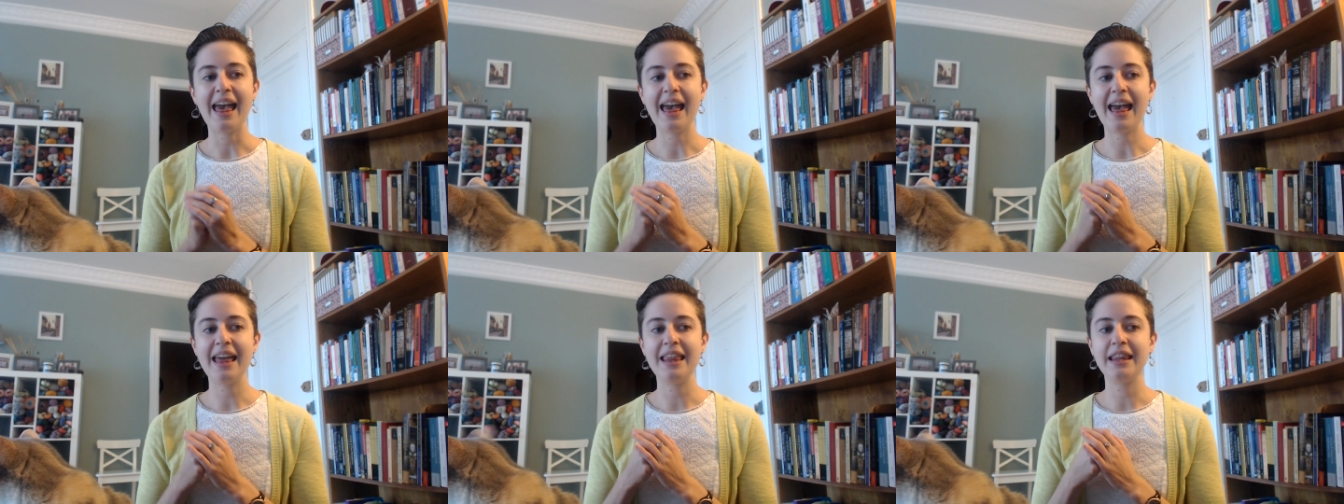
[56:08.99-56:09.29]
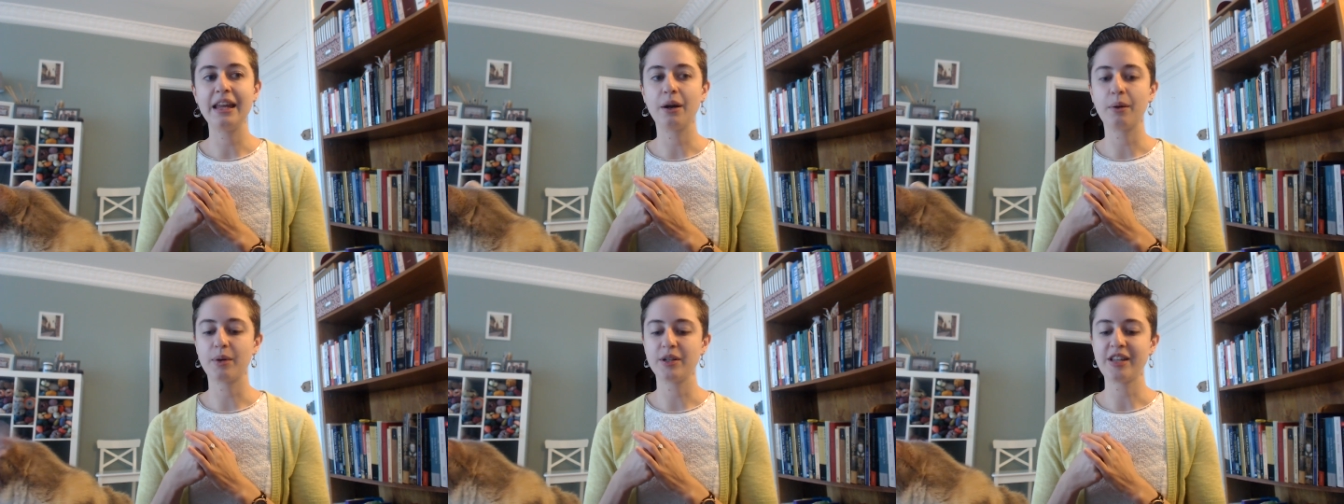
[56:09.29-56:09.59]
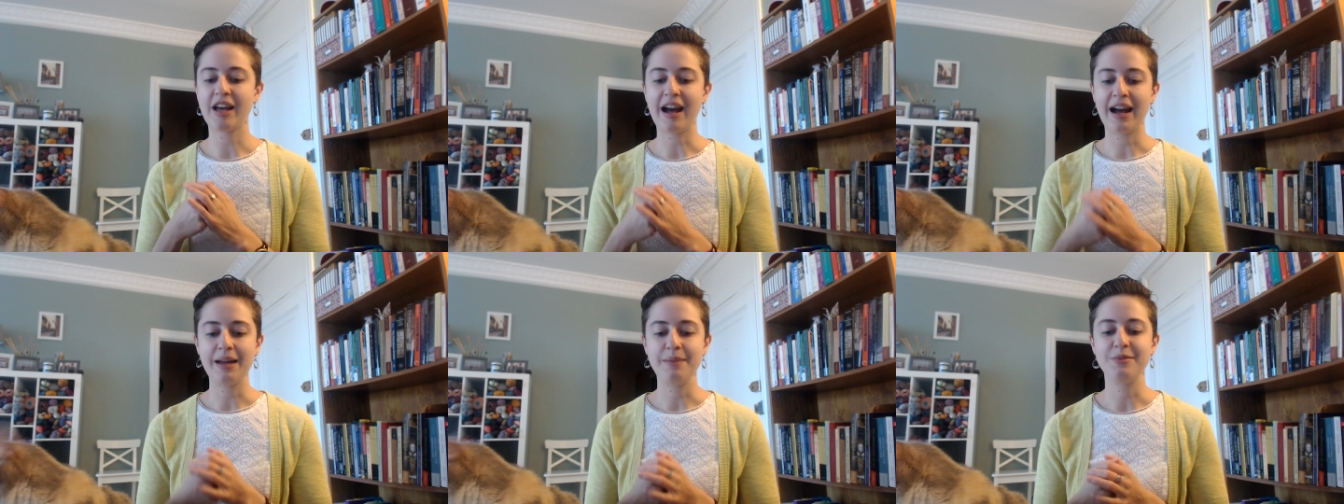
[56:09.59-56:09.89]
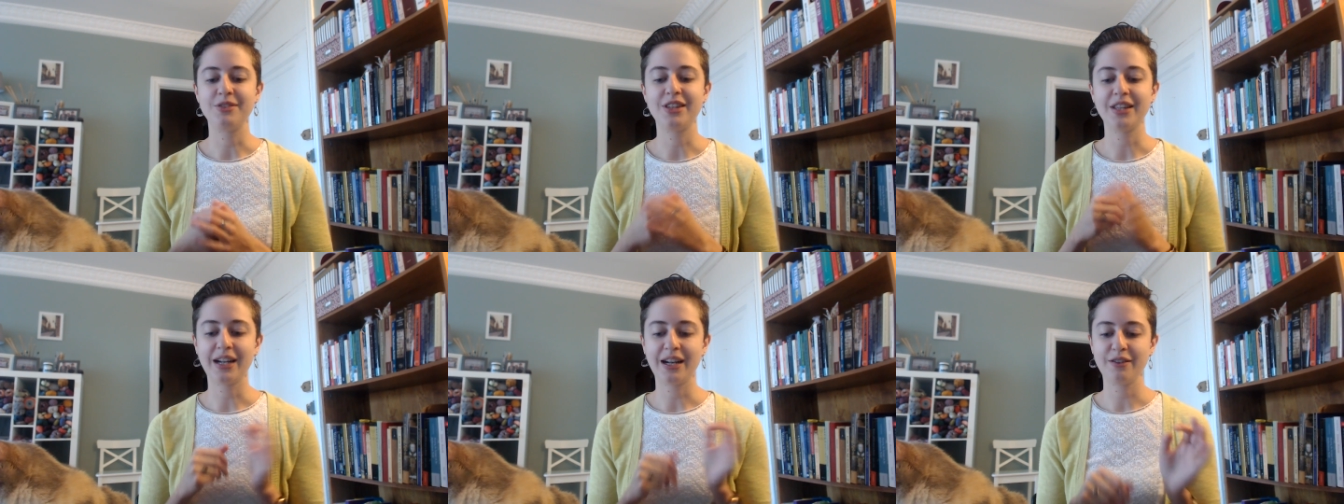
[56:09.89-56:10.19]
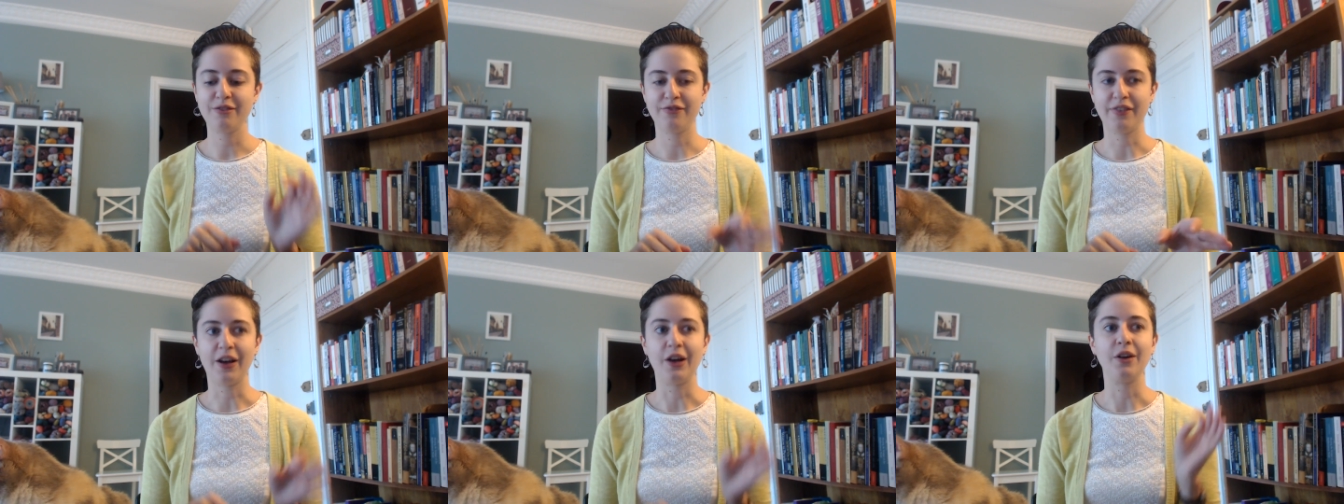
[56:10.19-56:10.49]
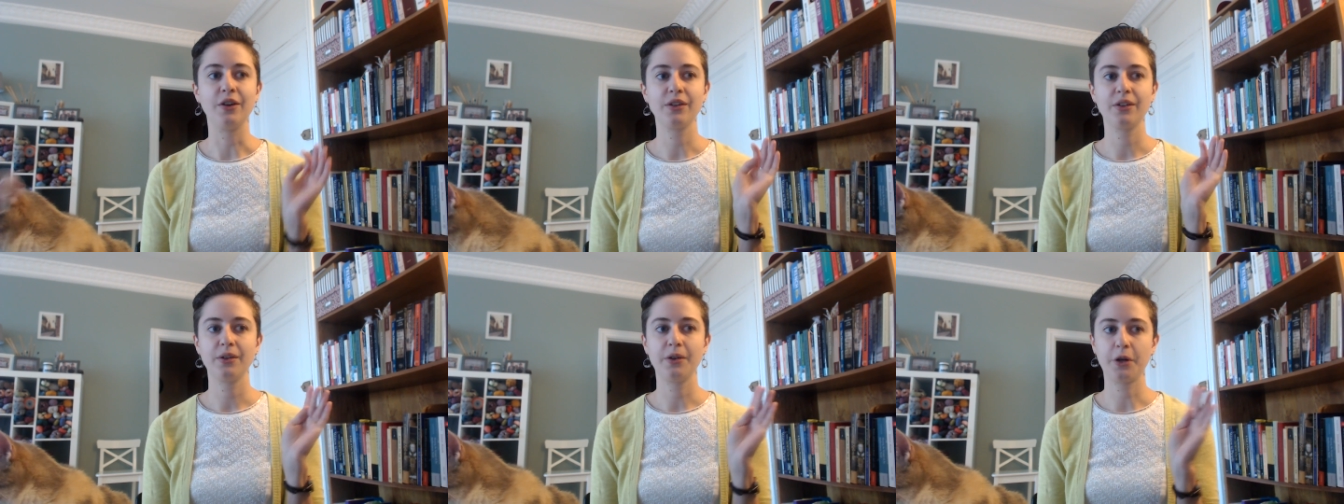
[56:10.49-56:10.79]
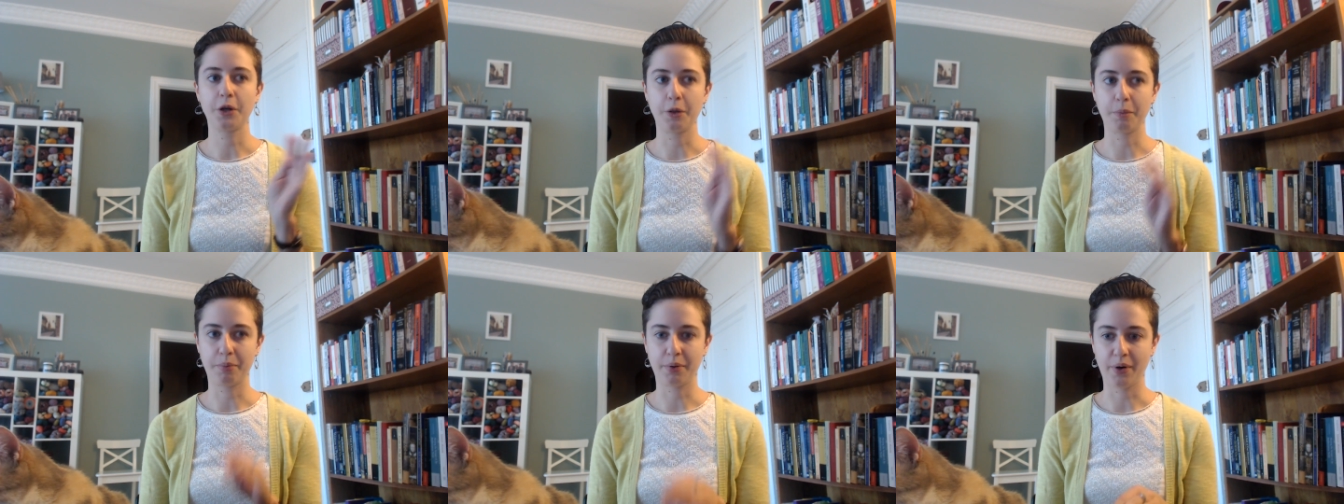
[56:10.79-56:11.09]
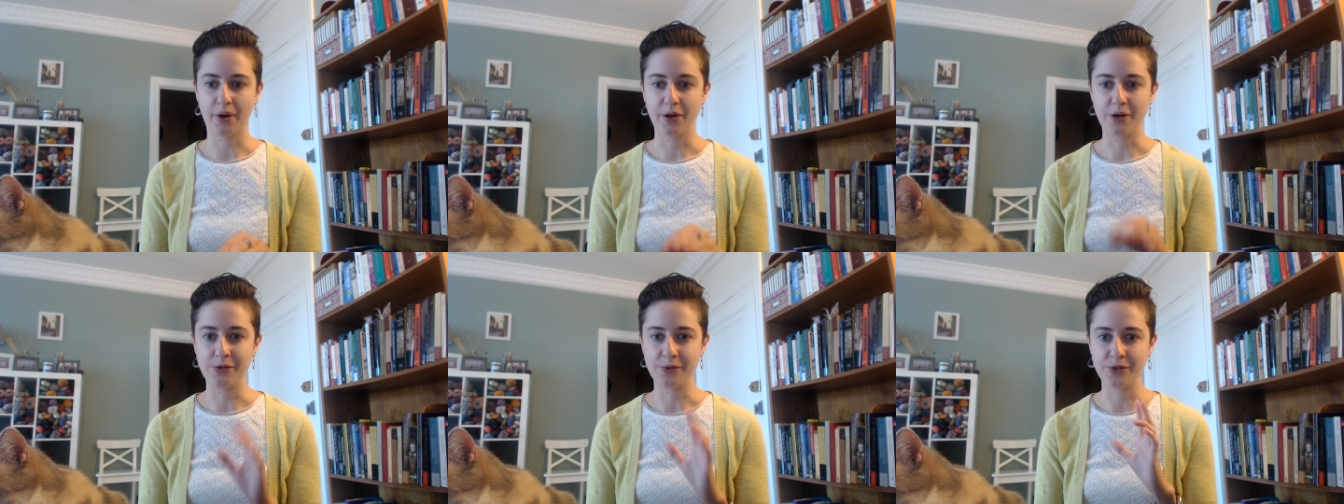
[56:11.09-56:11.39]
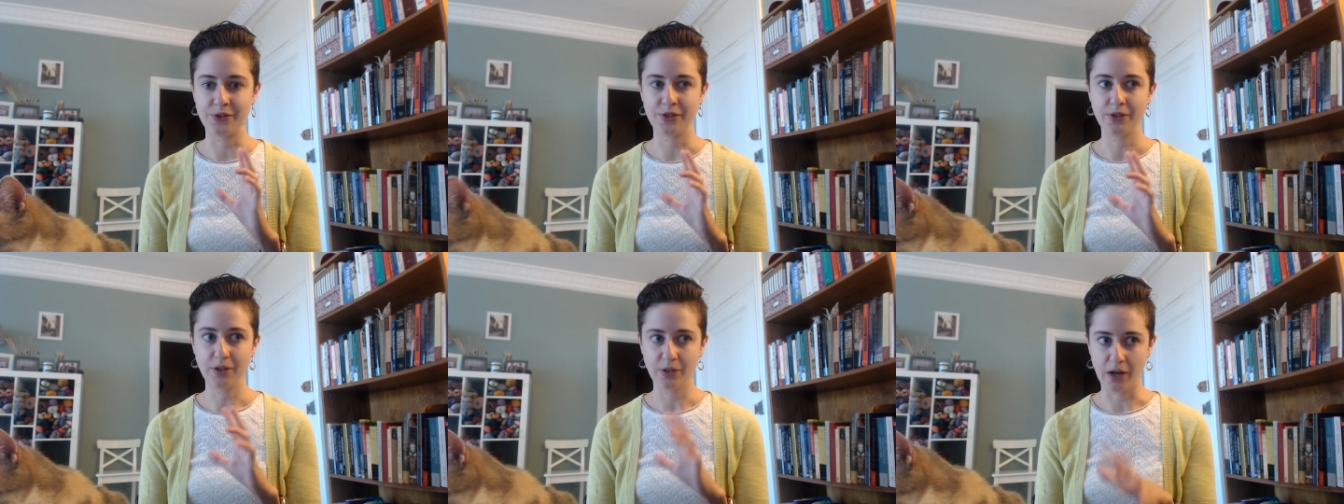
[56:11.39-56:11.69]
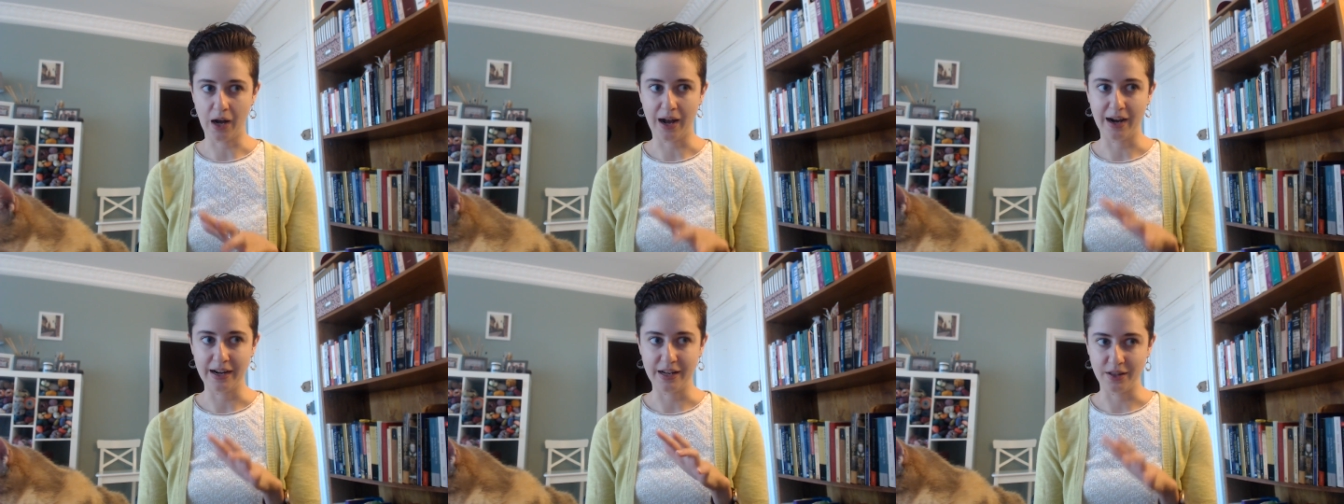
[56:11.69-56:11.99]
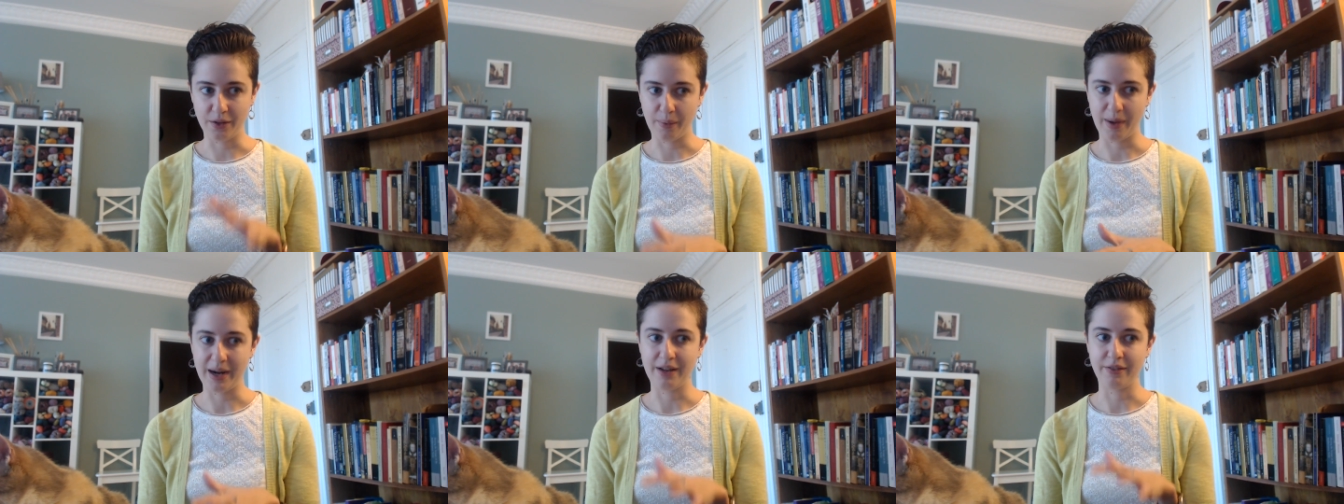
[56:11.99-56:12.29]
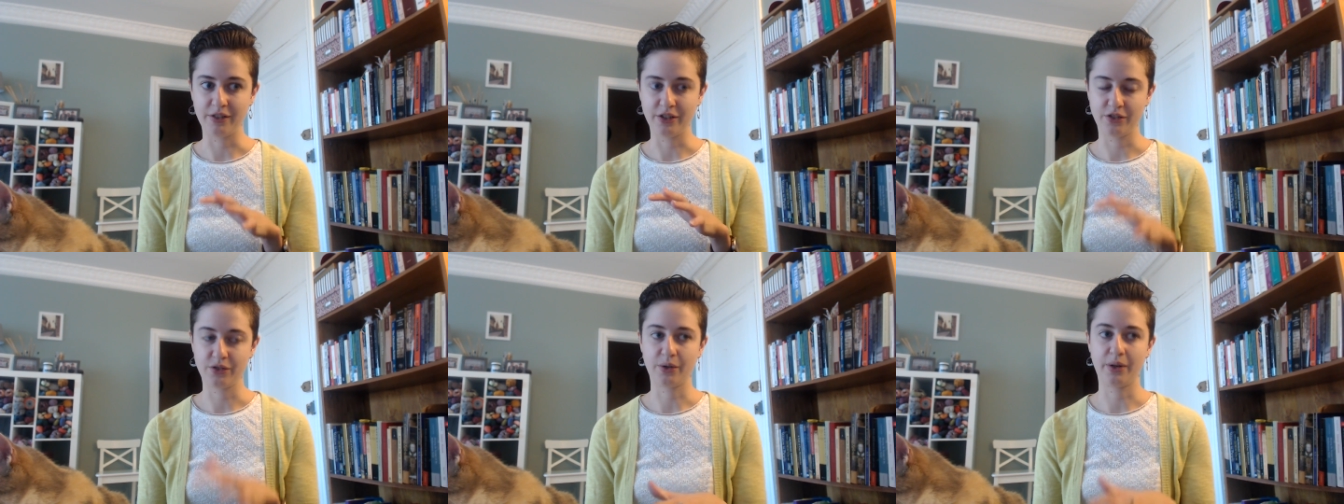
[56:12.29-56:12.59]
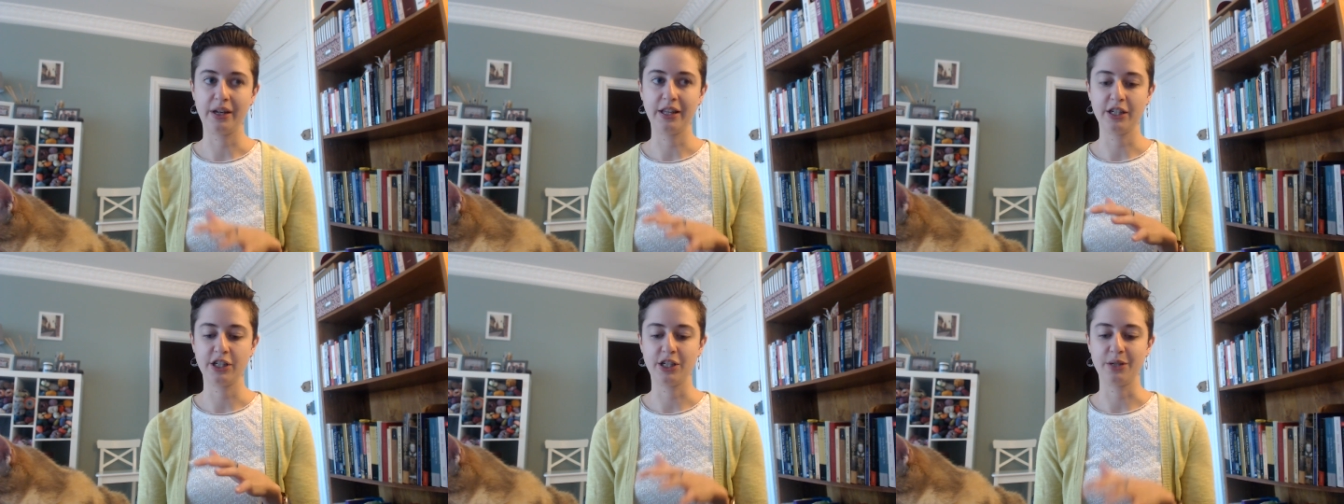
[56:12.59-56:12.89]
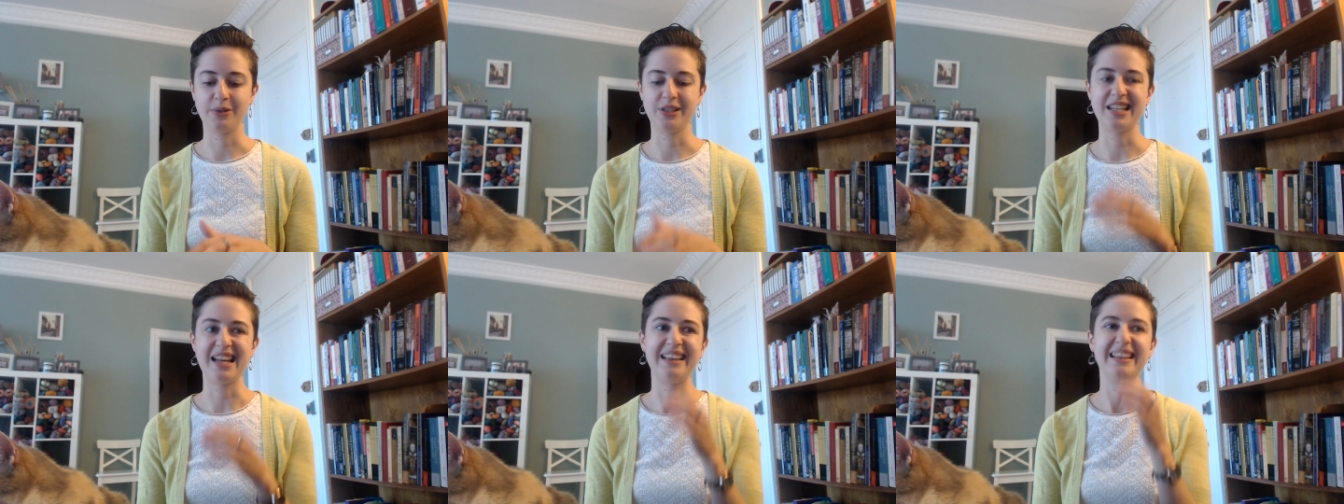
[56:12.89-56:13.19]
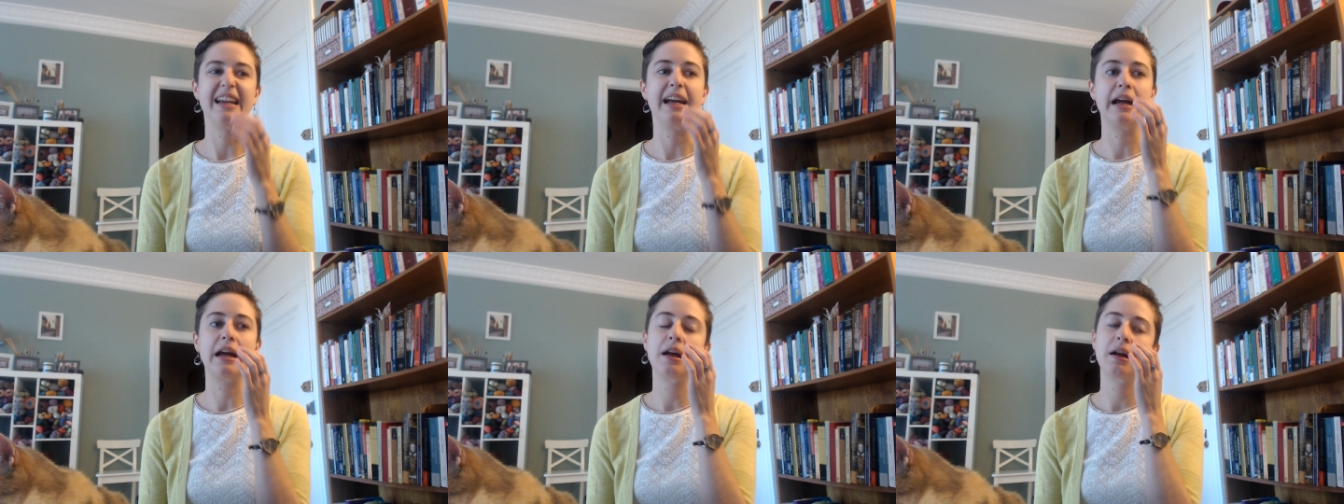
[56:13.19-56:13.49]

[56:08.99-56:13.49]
and there were times that I felt her prose got in the way of the story that she was telling.